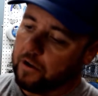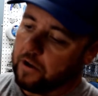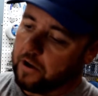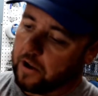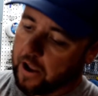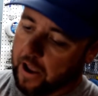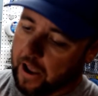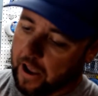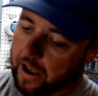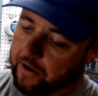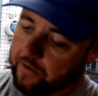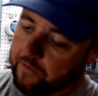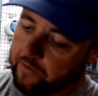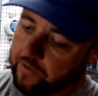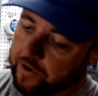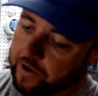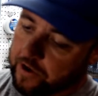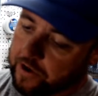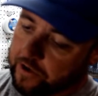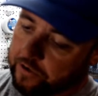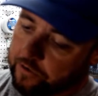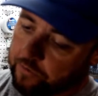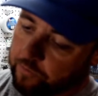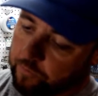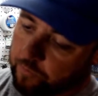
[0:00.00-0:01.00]
having
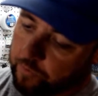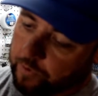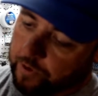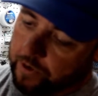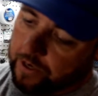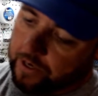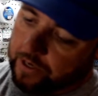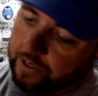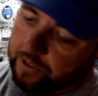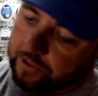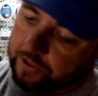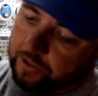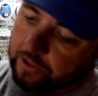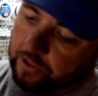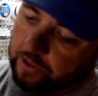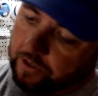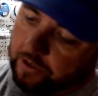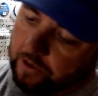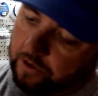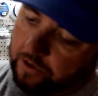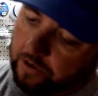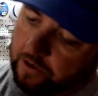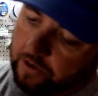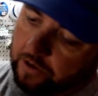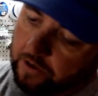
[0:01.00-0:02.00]
it rigged
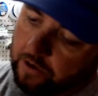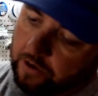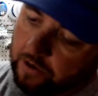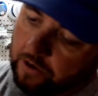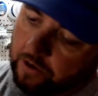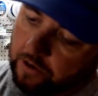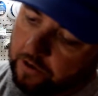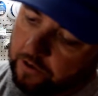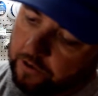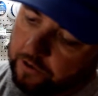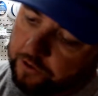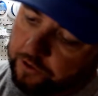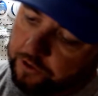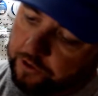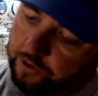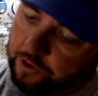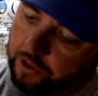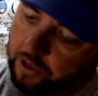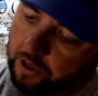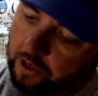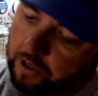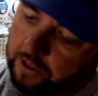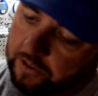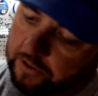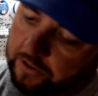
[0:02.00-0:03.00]

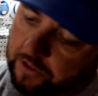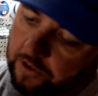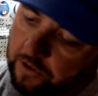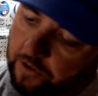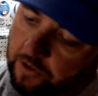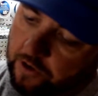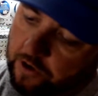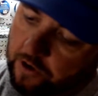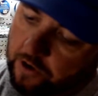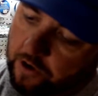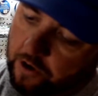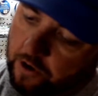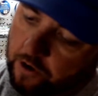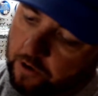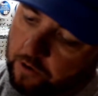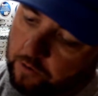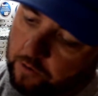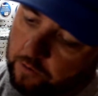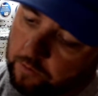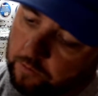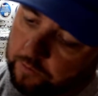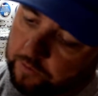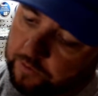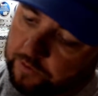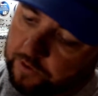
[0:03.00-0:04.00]
just in the
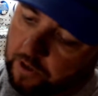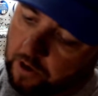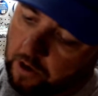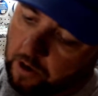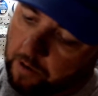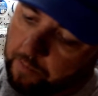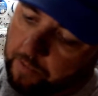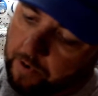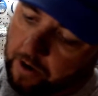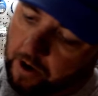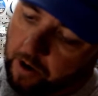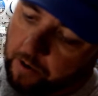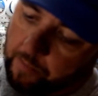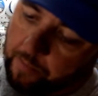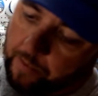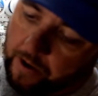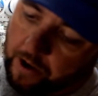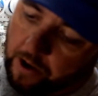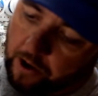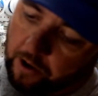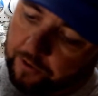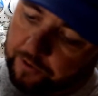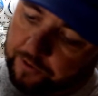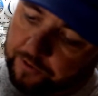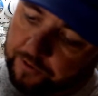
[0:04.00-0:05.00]
nose by
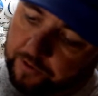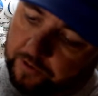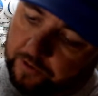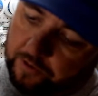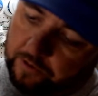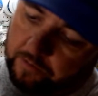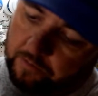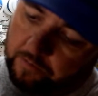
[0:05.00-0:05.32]
about,